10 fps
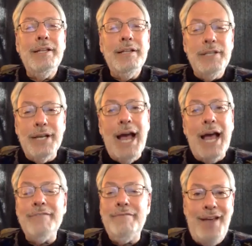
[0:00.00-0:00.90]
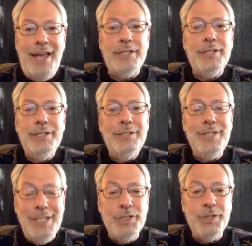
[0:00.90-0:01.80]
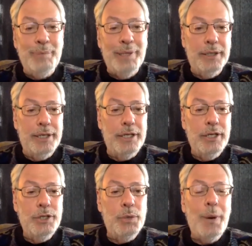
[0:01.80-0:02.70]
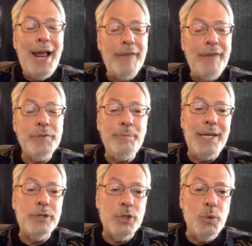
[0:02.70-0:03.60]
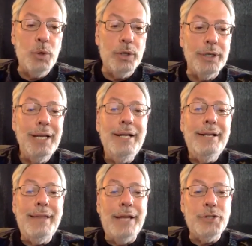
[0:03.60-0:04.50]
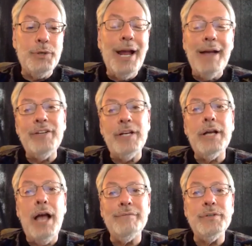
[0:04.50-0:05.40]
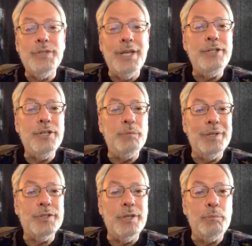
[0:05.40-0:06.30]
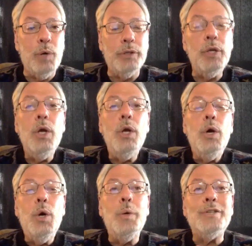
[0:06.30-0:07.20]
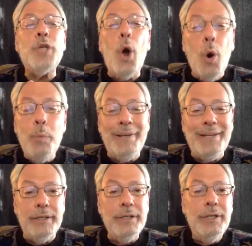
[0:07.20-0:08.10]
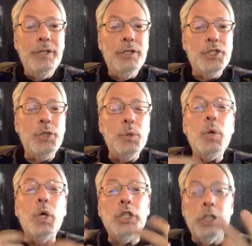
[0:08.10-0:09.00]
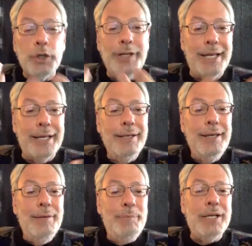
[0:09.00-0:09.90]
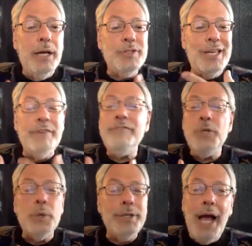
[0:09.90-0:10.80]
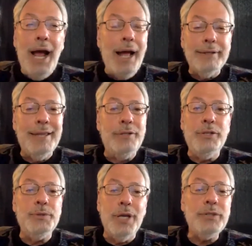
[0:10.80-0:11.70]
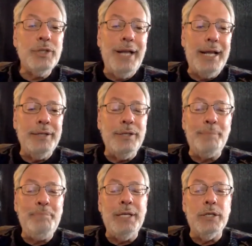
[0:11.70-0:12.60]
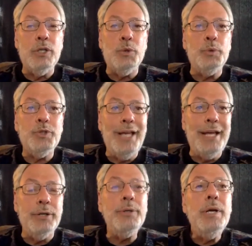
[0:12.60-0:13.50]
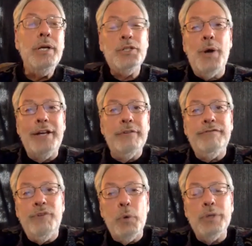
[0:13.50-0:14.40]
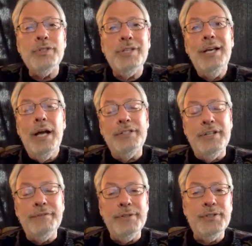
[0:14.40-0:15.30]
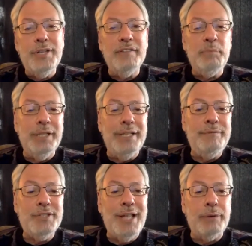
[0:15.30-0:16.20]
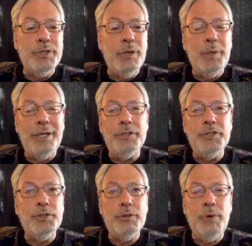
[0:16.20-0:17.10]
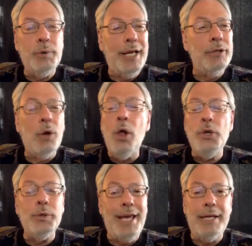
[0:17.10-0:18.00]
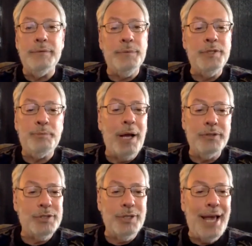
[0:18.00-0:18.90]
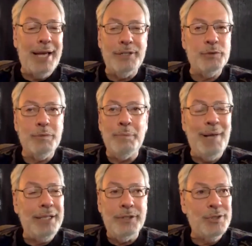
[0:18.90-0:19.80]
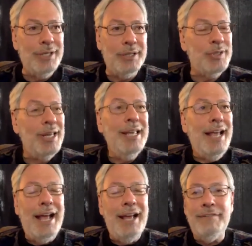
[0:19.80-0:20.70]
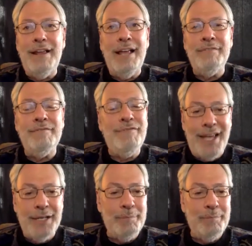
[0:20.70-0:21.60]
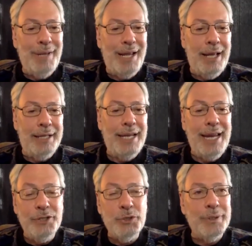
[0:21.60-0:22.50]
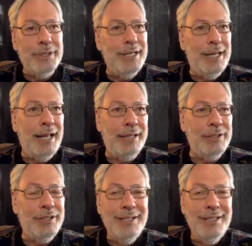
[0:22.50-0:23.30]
you got to vet teachability. You have to make sure that you're having a conversation with someone who is open to learning. Because if you're not, then you're just going to end up being a crusader trying to force a different set of beliefs down someone else's throat. And all you'll get in response to that is rebelliousness and venom and hatred and